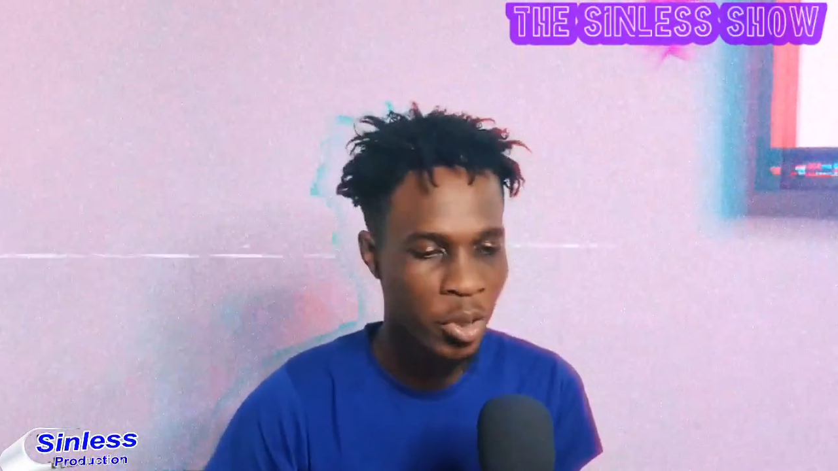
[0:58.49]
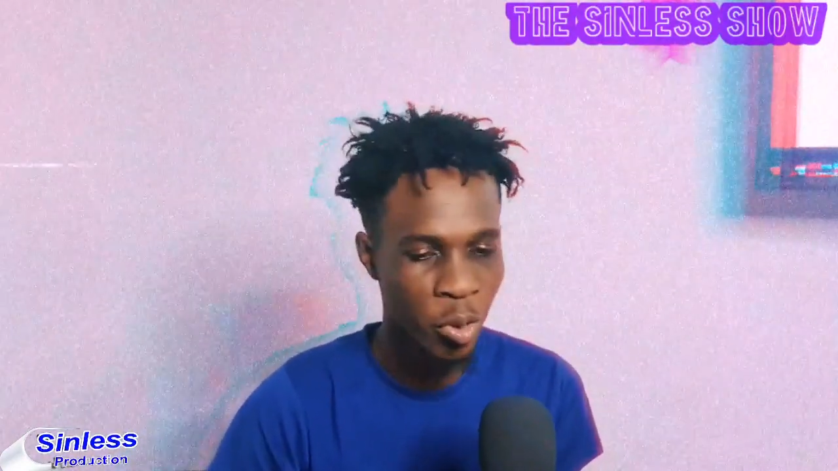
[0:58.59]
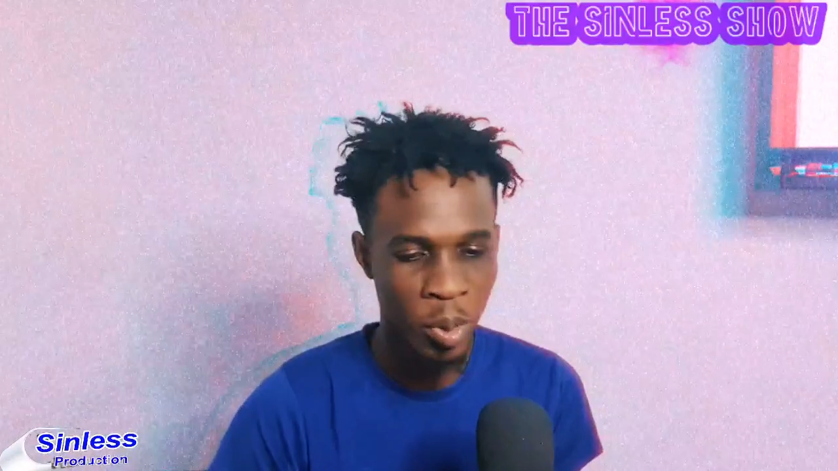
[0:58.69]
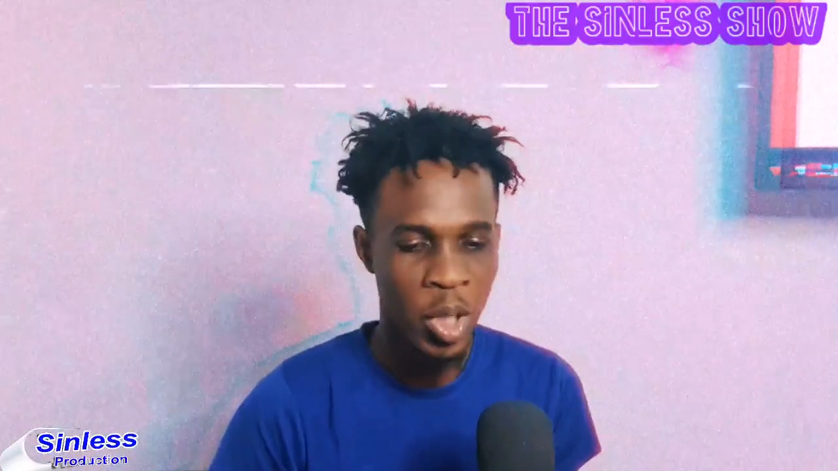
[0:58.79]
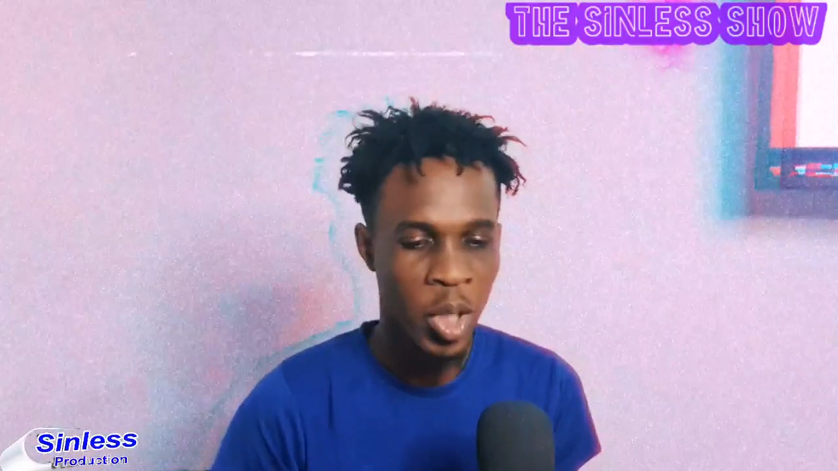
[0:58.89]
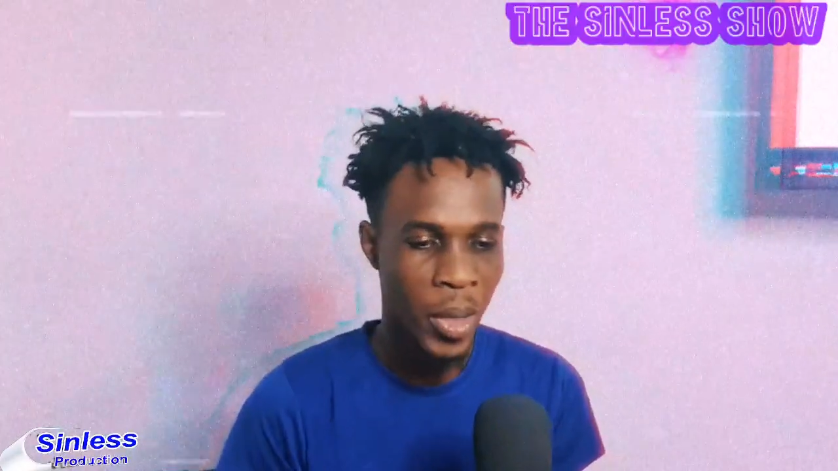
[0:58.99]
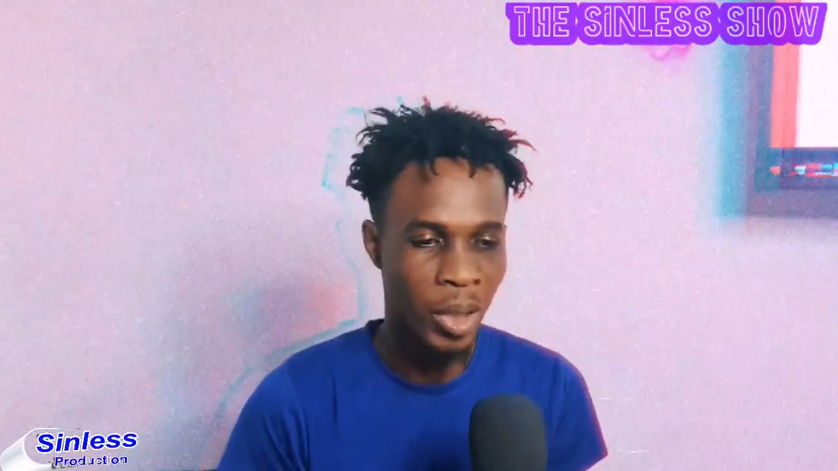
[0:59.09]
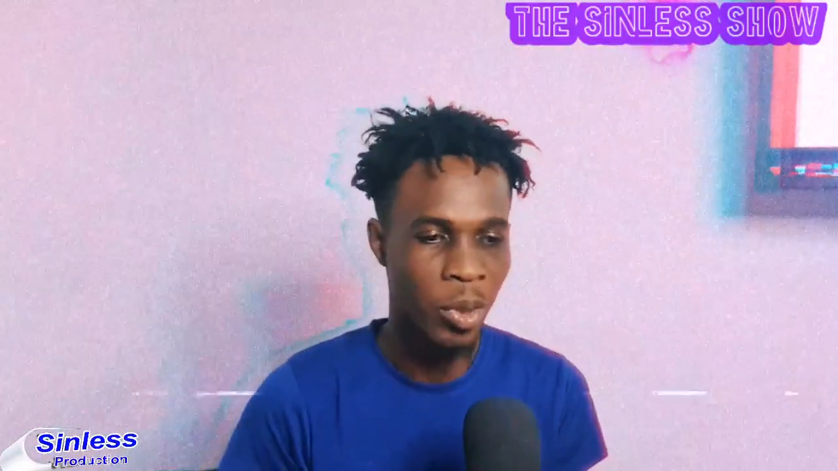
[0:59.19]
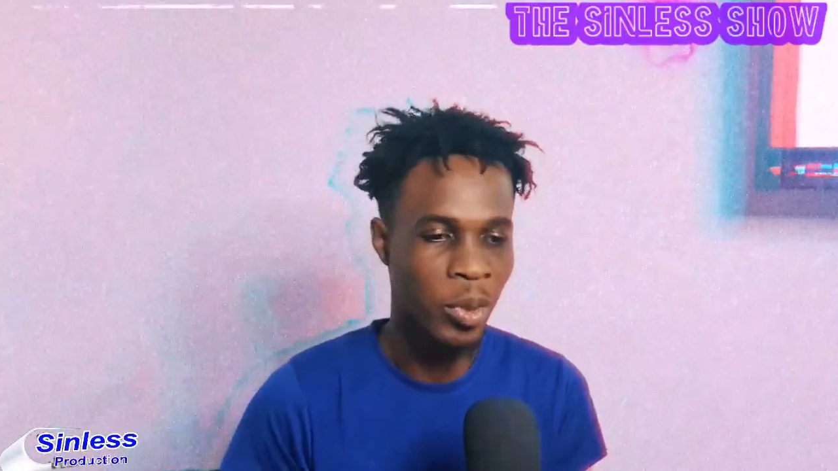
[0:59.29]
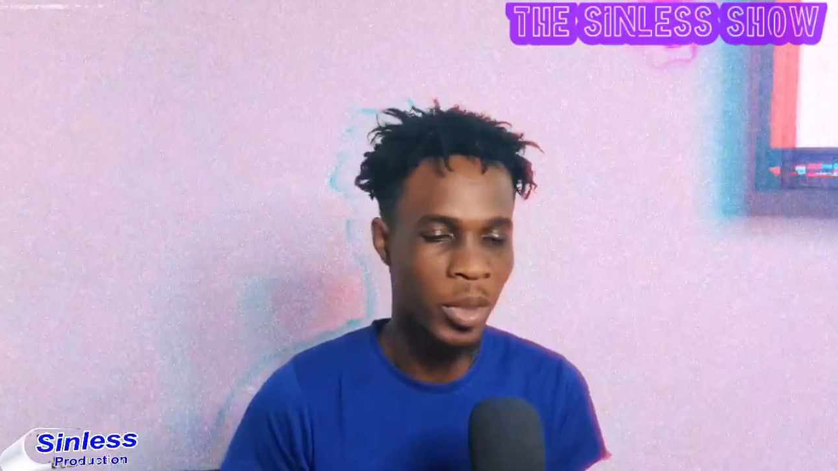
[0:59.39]
Like,
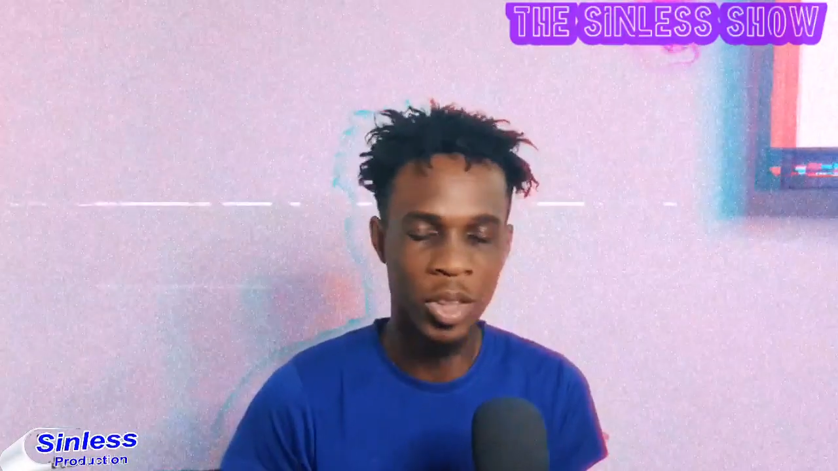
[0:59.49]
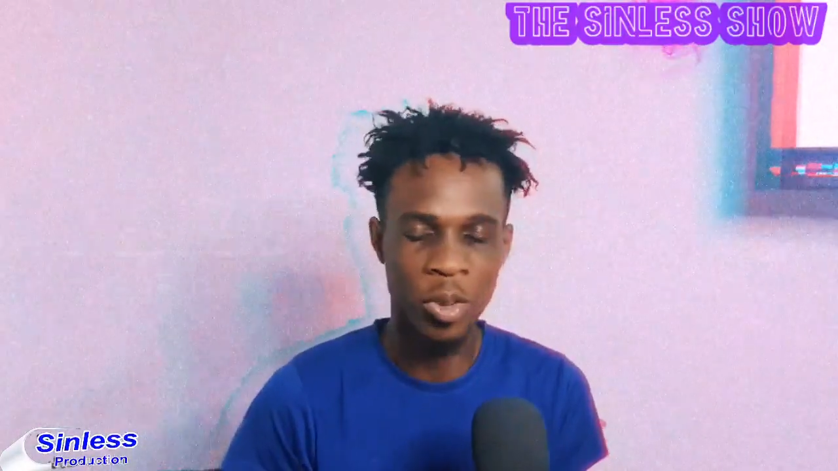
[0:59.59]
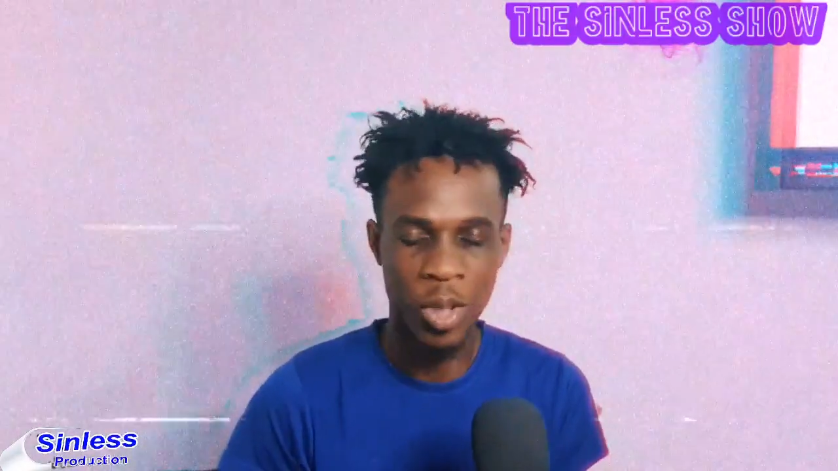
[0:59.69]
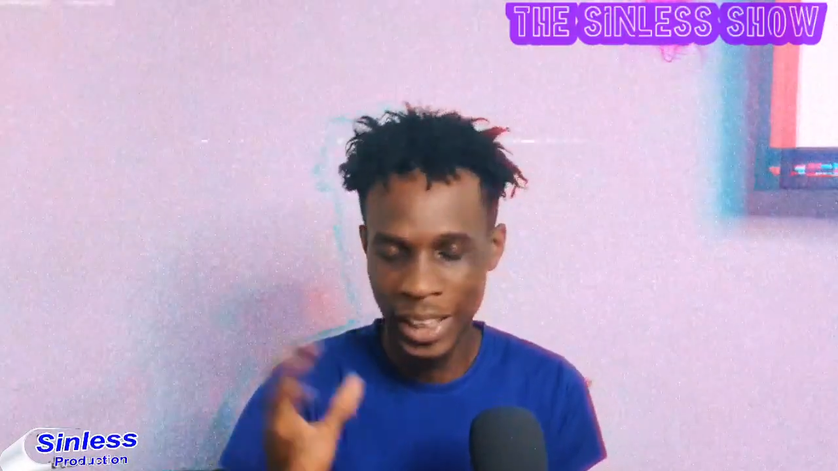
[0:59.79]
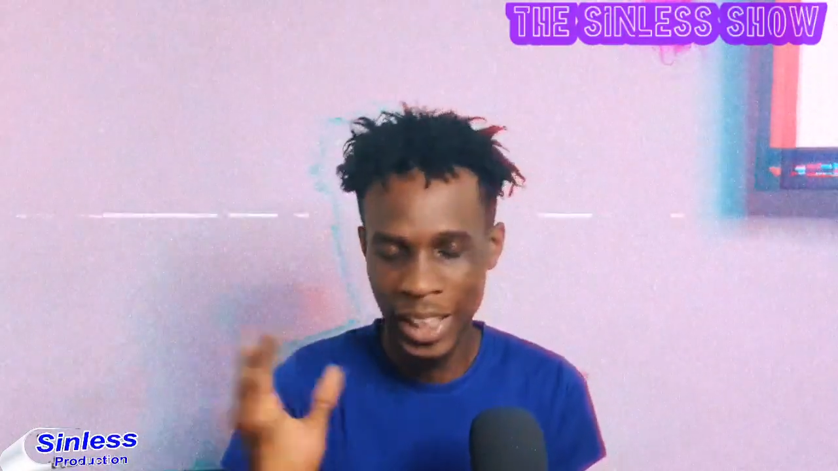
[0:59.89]
2022, like, Charlie,